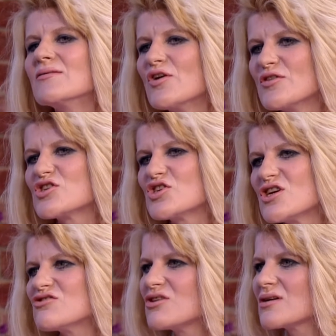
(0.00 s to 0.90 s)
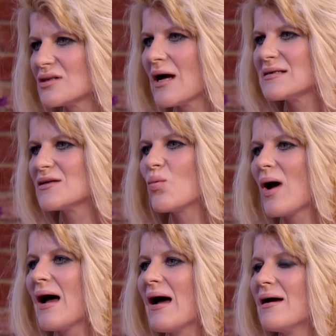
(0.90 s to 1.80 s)
the other children because I didn't
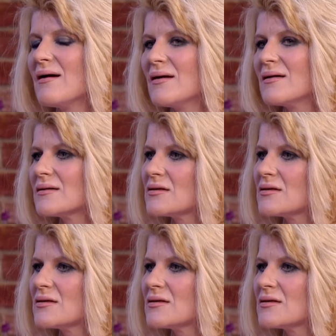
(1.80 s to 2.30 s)
wear well, you